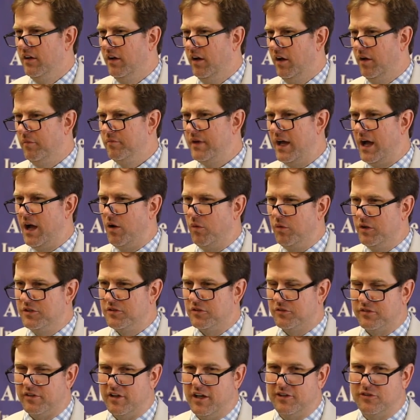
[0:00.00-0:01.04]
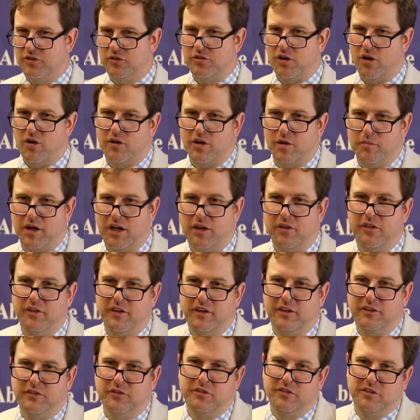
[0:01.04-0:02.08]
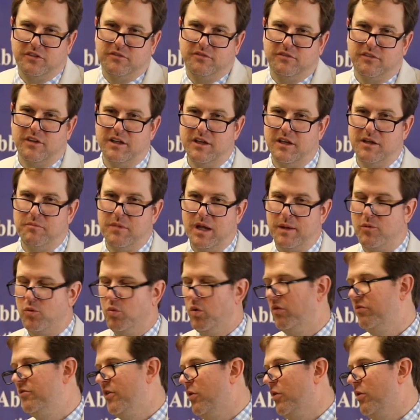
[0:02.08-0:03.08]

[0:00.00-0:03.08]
Now we just like to talk about things and maybe we'll